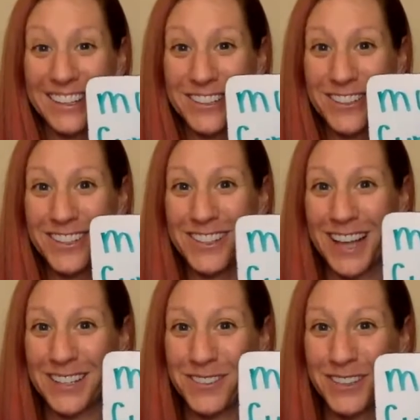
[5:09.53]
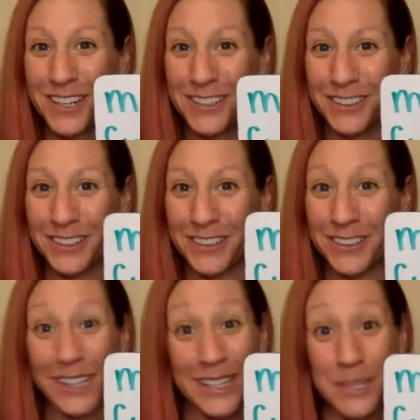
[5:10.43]
Can you do this last one on your
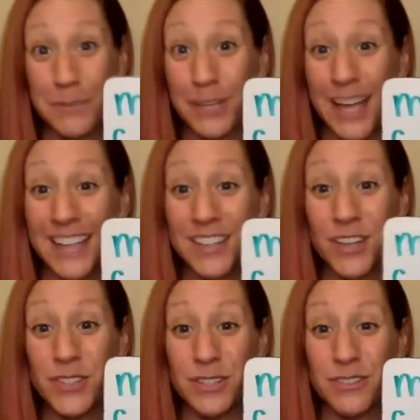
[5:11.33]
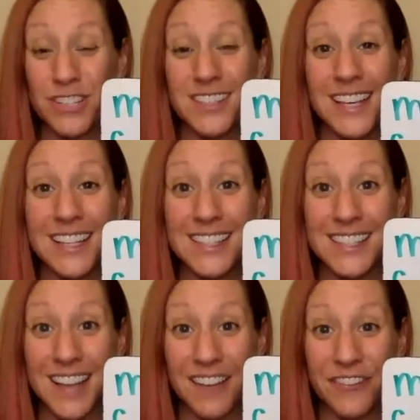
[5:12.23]
own? It's a blend also, just like
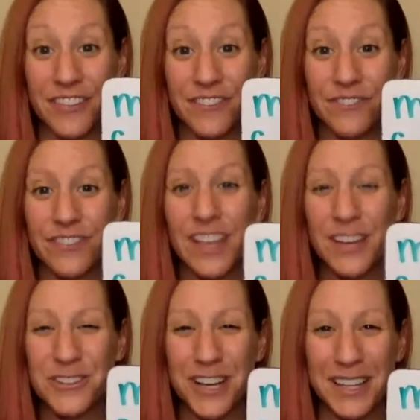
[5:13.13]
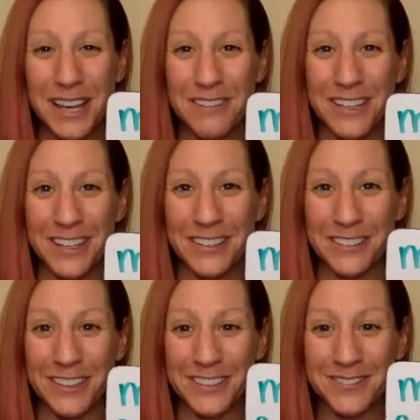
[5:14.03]
stuff. Try that one
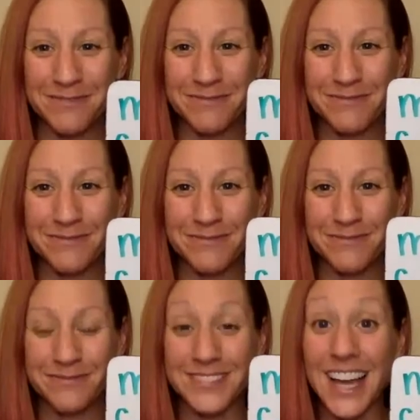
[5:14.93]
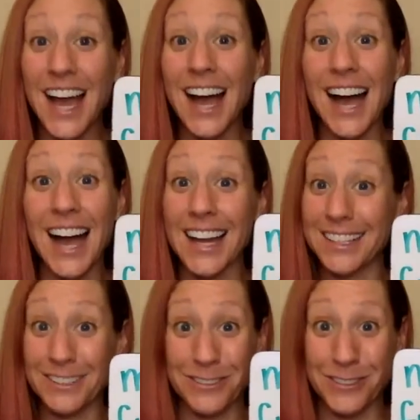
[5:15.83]
on your own.
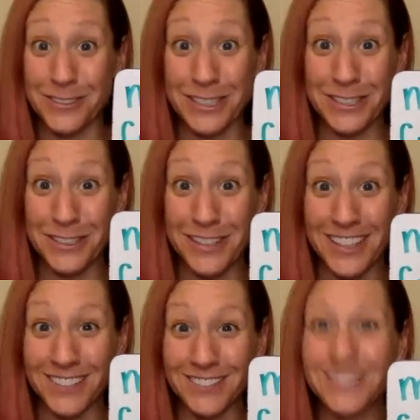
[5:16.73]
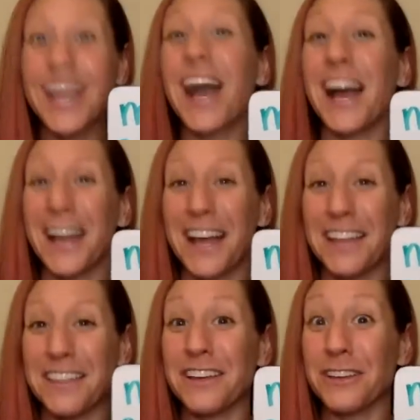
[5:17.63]
I know you can do it. And
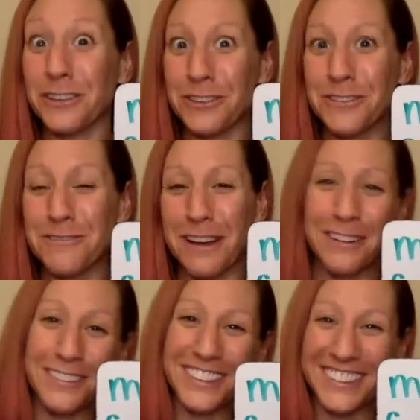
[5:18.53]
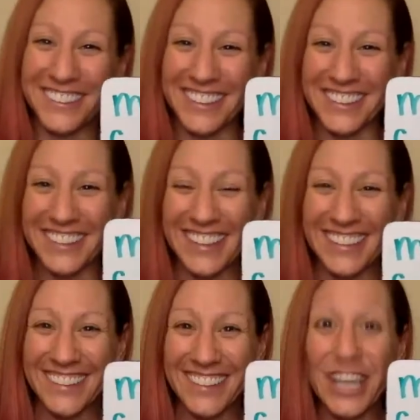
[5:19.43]
I think you know you can do
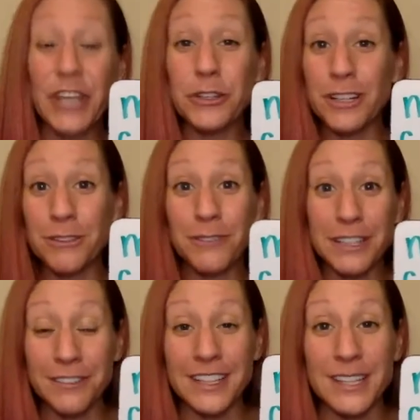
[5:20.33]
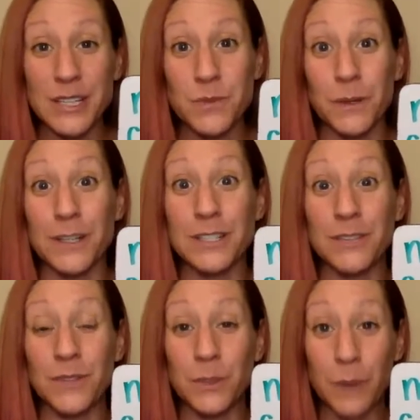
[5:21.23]
it. You can reread these
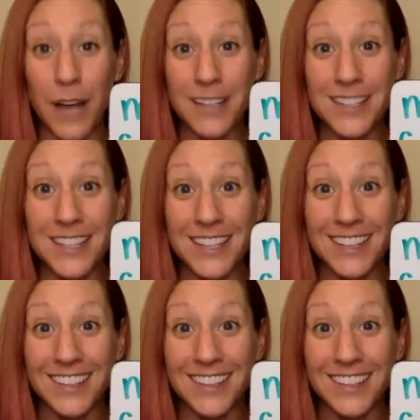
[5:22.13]
words if you want.